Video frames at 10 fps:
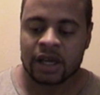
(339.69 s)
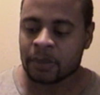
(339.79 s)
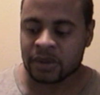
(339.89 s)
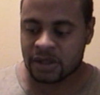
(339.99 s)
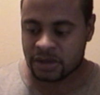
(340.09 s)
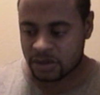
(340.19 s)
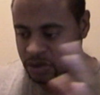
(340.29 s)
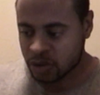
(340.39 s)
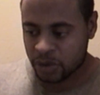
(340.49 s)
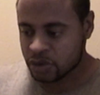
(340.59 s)
but it's
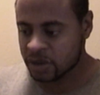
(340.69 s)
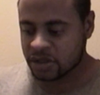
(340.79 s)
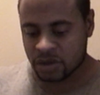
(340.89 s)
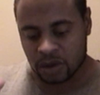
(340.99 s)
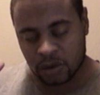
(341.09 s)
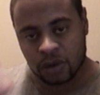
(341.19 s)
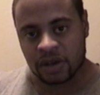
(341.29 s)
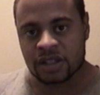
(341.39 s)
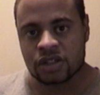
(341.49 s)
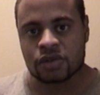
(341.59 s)
not going to get to the core
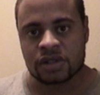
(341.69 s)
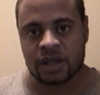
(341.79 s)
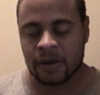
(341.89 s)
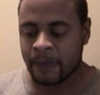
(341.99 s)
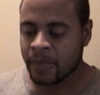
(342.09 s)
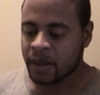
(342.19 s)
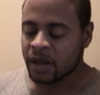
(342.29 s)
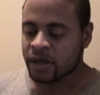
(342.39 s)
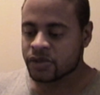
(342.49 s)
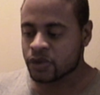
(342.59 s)
issue there.
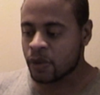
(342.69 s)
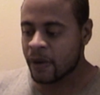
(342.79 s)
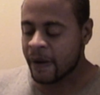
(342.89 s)
So